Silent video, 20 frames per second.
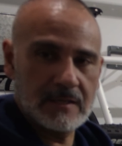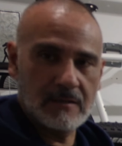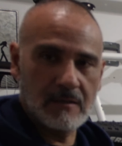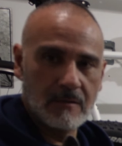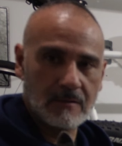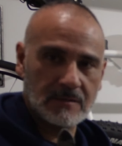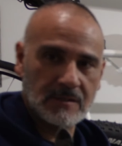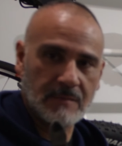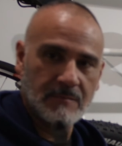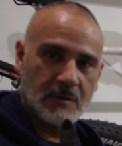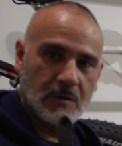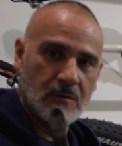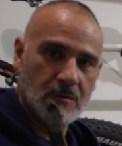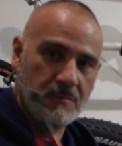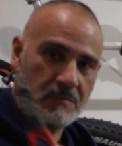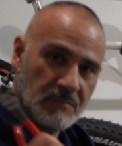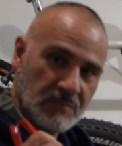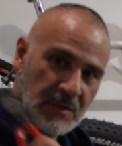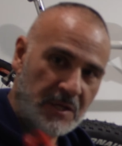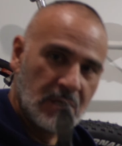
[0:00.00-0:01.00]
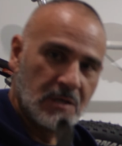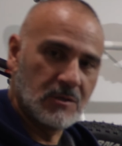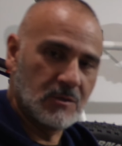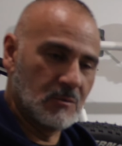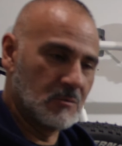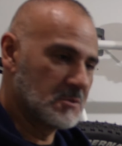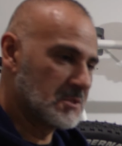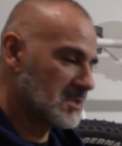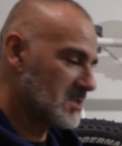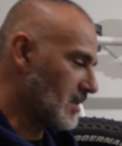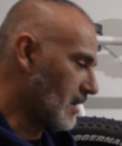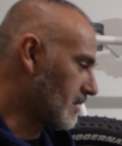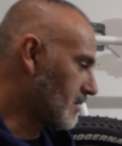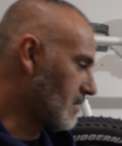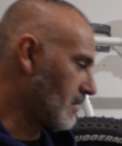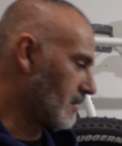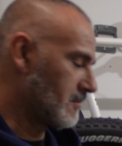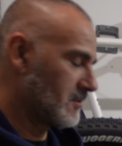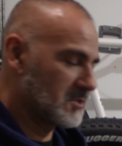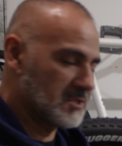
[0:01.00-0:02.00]
a long time ago, use the side
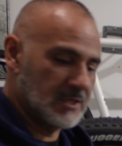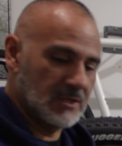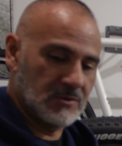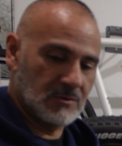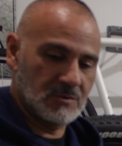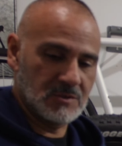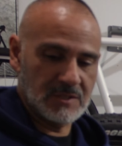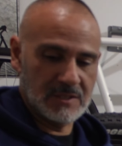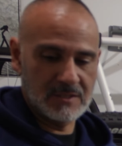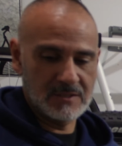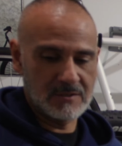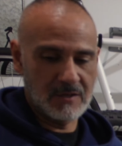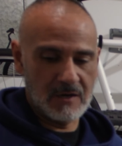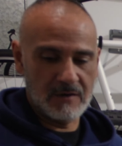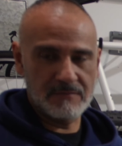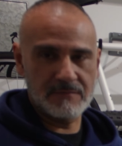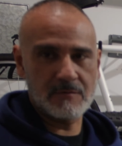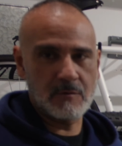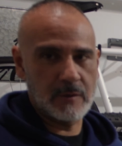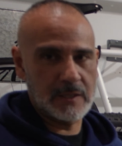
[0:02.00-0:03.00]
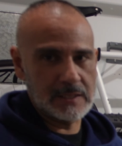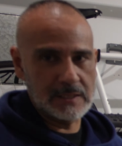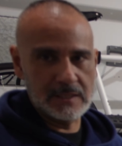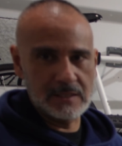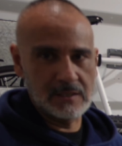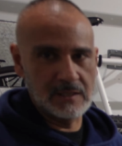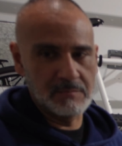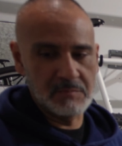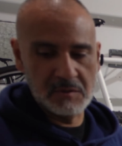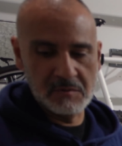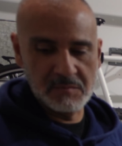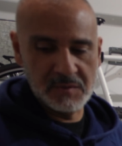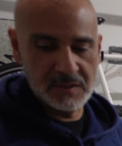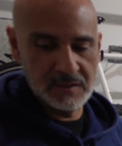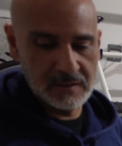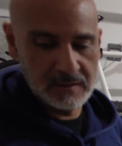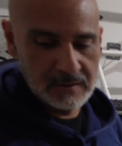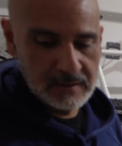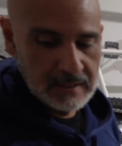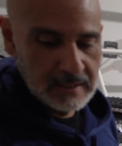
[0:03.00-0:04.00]
cutters to get those things off, quickly clip them
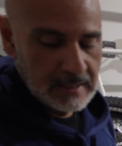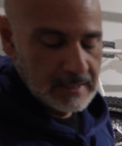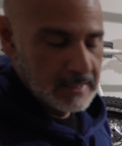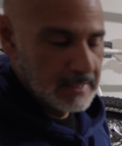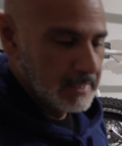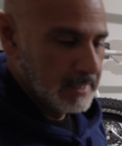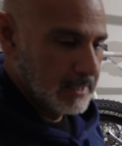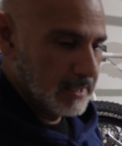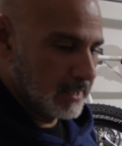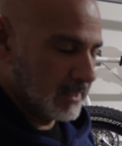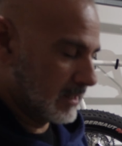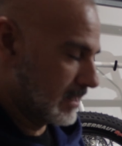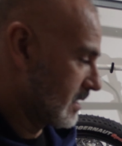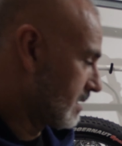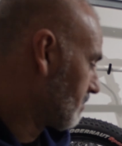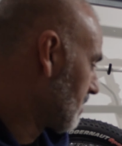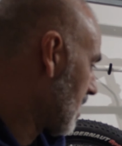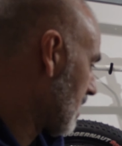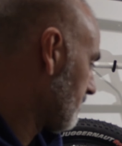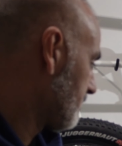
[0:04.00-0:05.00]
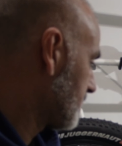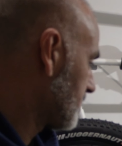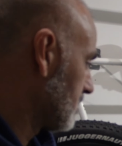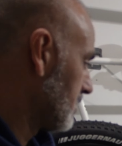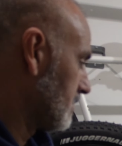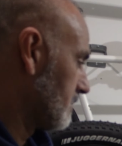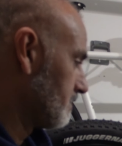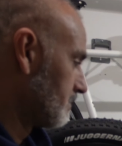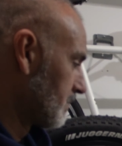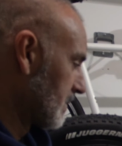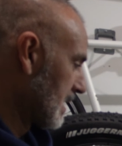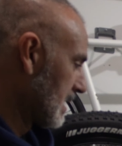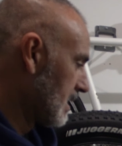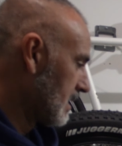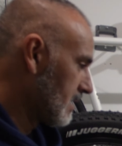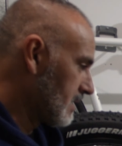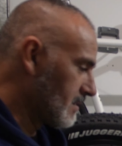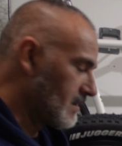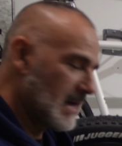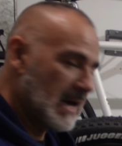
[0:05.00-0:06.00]
and get them off. So
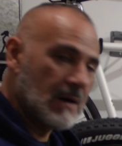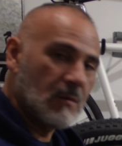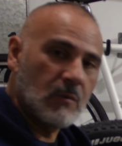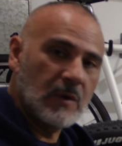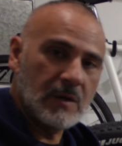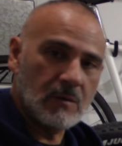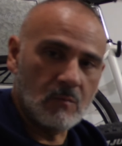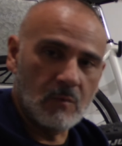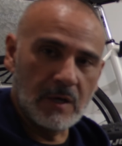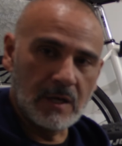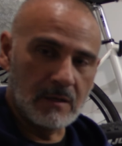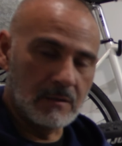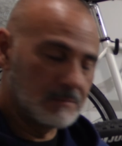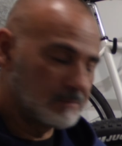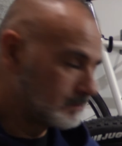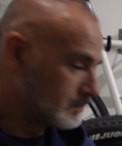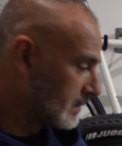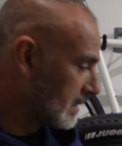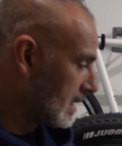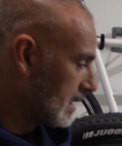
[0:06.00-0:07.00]
that went well.